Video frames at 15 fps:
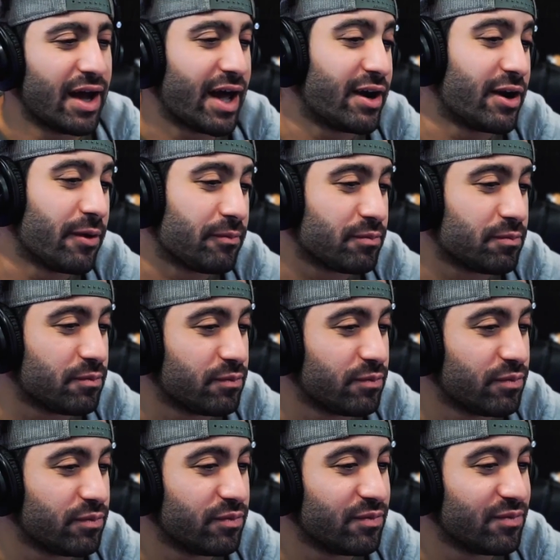I don't
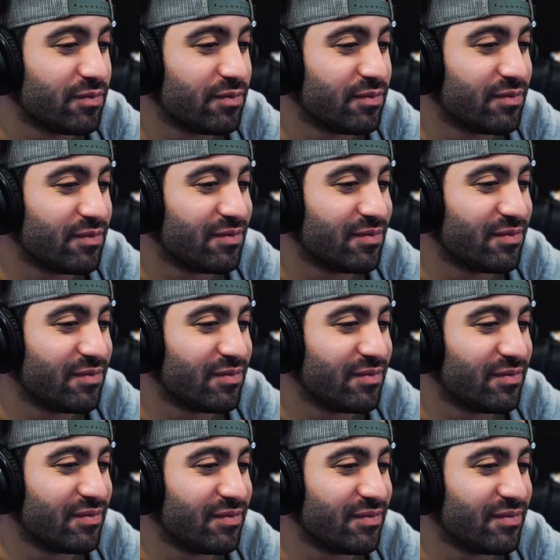
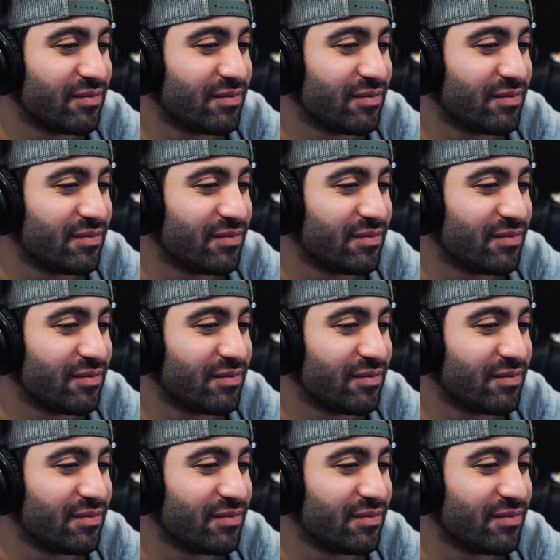know.